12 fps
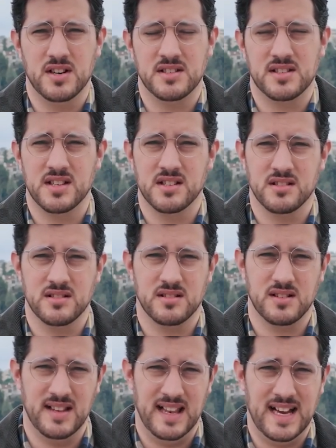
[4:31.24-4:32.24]

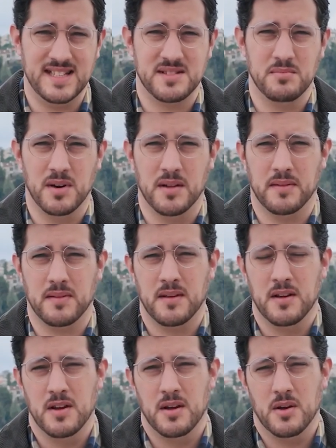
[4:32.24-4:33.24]
until last month
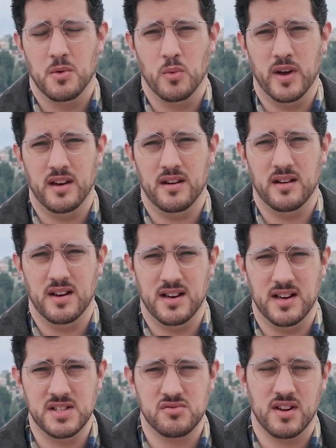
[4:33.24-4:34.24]
when
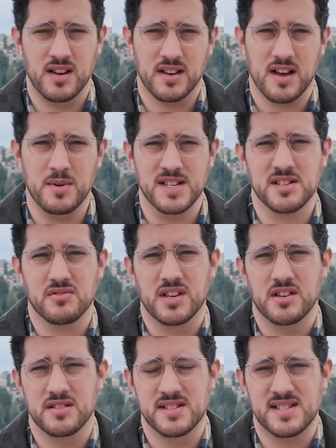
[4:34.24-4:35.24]
Israel and Hamas
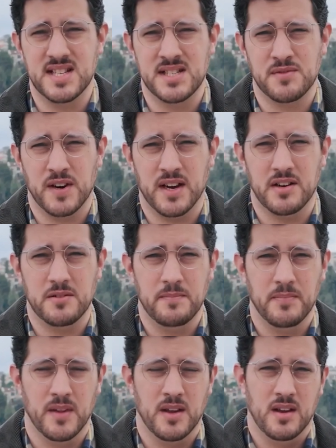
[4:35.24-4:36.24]
agreed on a ceasefire.
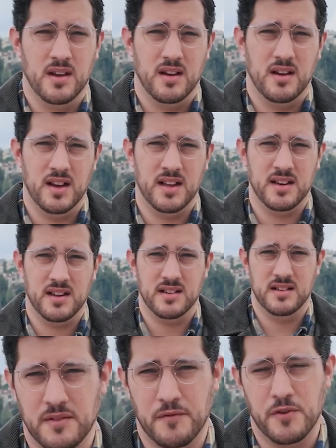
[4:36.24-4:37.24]
And
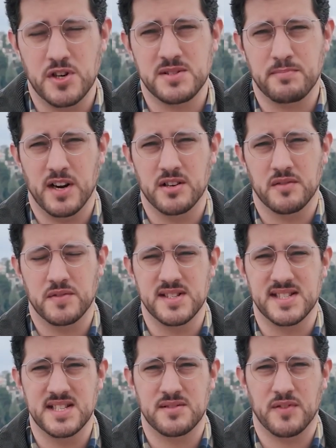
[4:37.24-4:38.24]
the first part of the
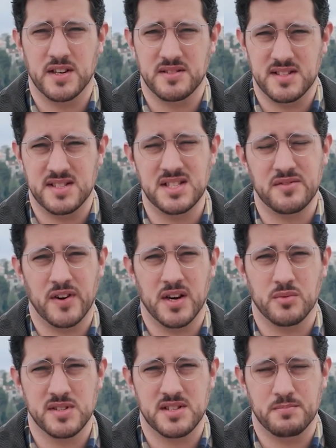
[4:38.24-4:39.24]

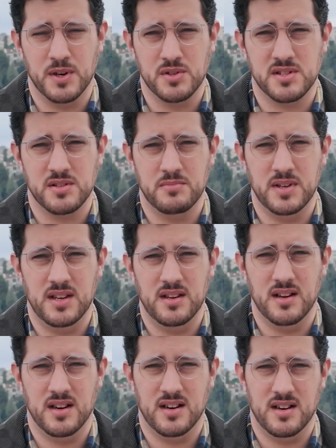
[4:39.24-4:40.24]
ceasefire was supposed to
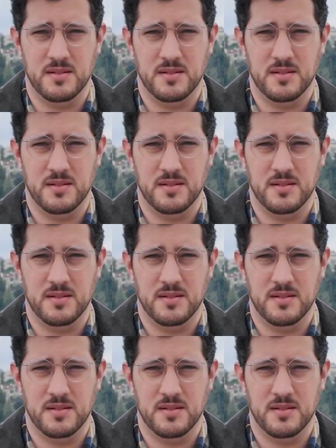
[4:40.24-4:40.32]
be